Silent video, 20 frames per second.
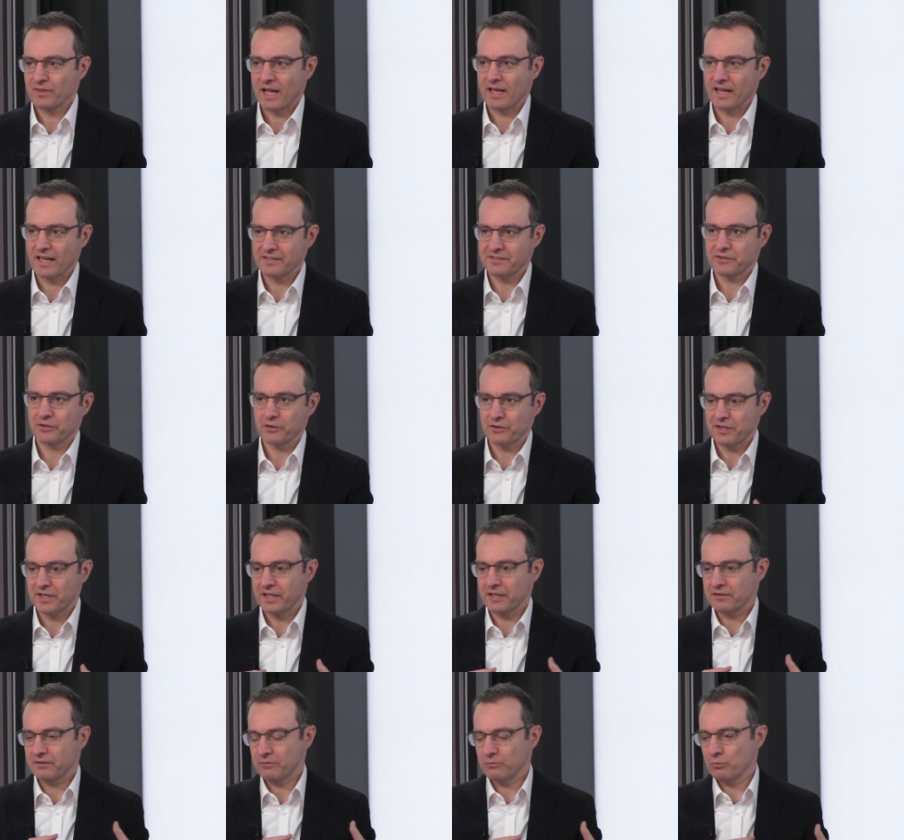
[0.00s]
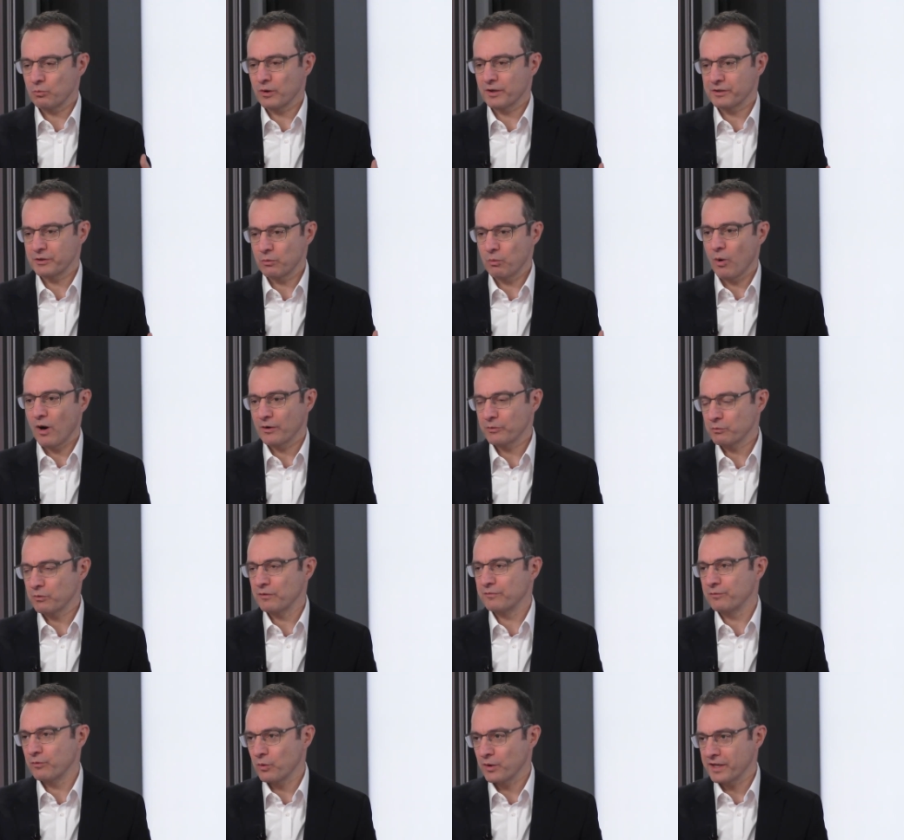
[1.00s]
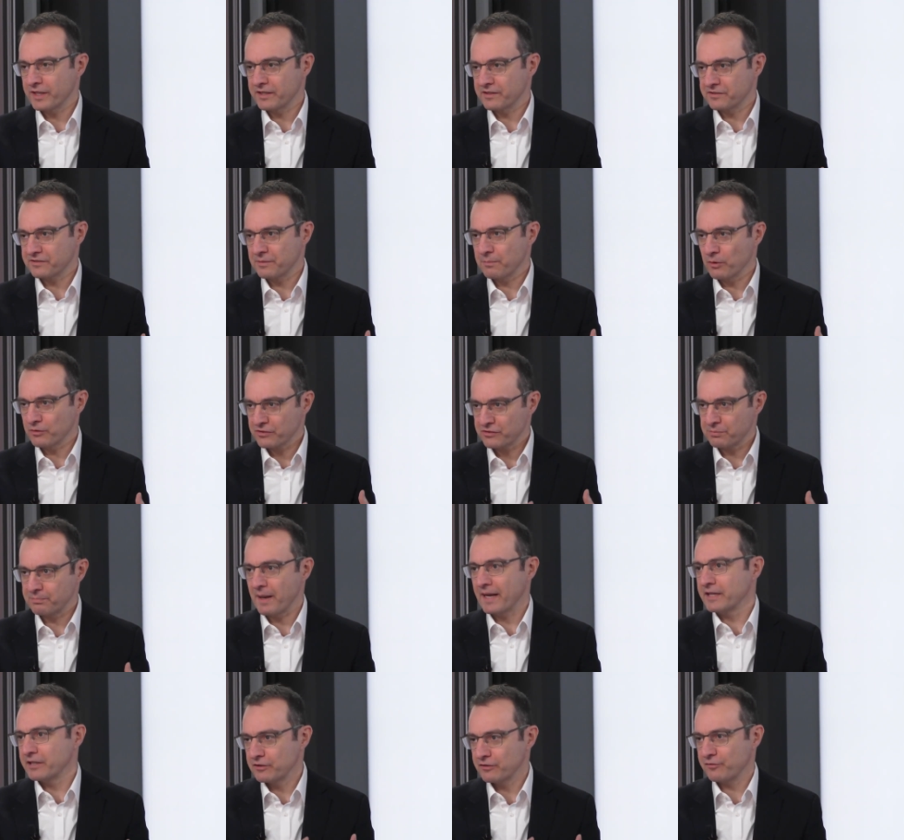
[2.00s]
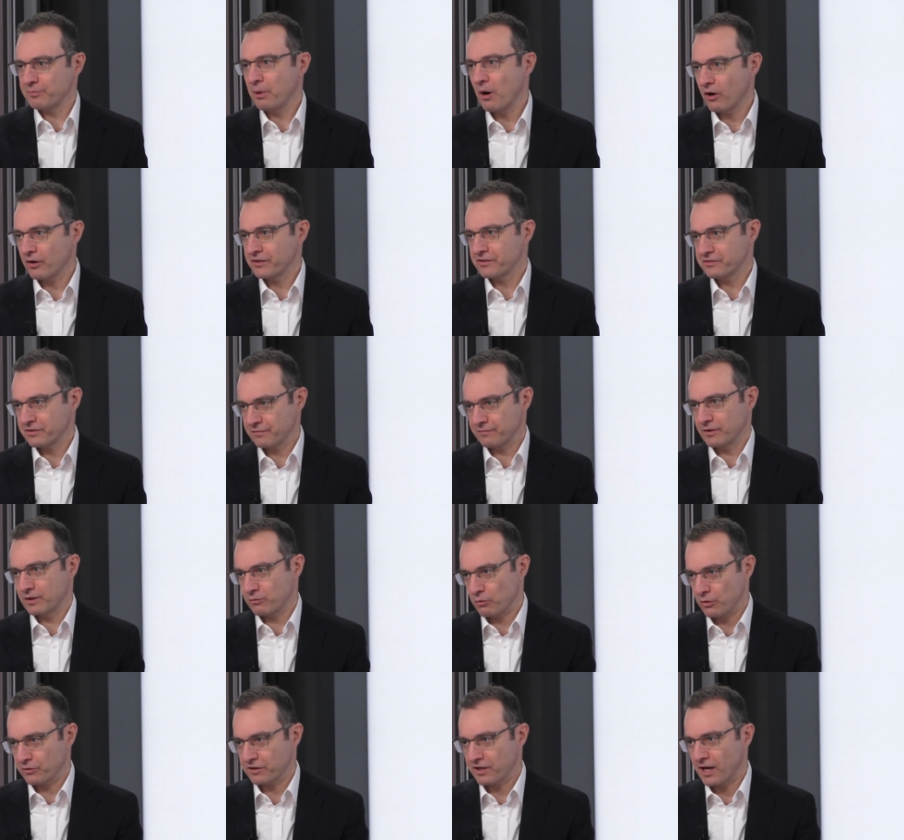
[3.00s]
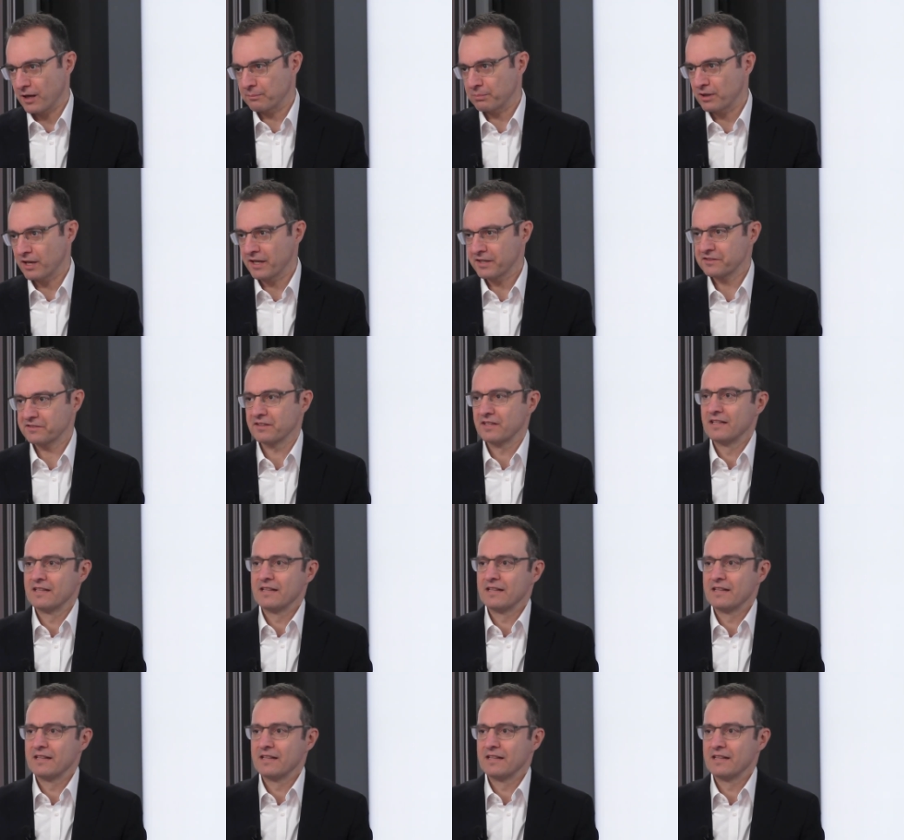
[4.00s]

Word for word: and I still think where you want to avoid is the most speculative parts of the growth complex.